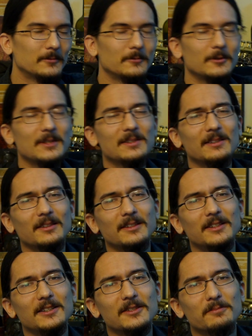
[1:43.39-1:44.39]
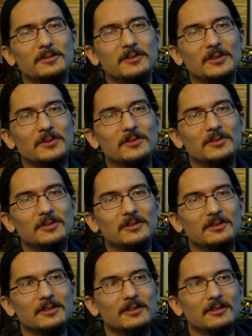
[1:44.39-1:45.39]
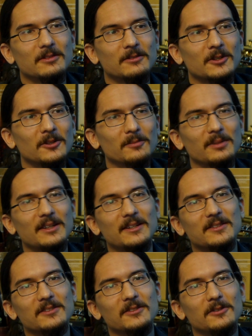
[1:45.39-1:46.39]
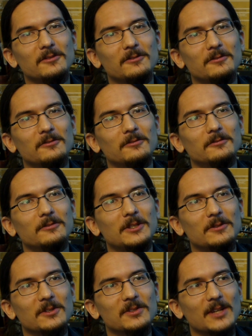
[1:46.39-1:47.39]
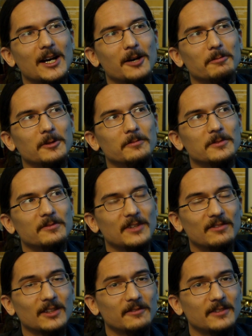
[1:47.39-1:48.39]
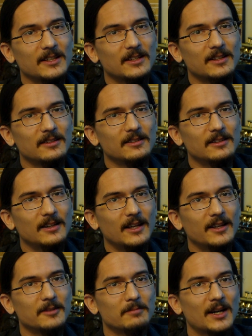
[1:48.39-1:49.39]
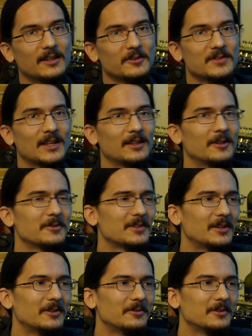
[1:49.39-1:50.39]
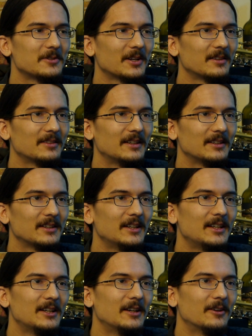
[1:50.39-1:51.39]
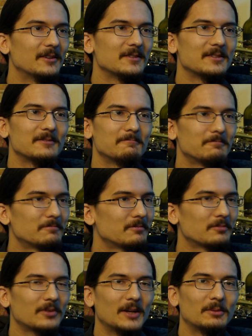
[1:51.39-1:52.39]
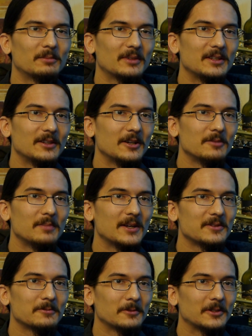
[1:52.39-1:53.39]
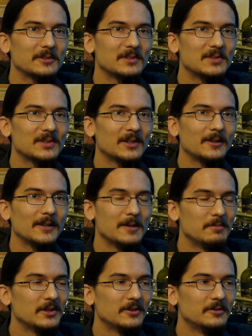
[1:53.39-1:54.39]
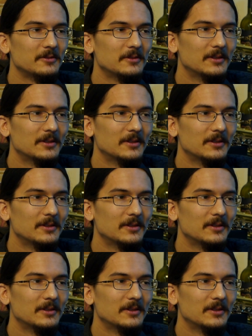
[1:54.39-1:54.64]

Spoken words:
Recently he's produced Coldplay's two newest albums, Viva La Vida and Milo Xyloto, which I think is probably their best work since their debut.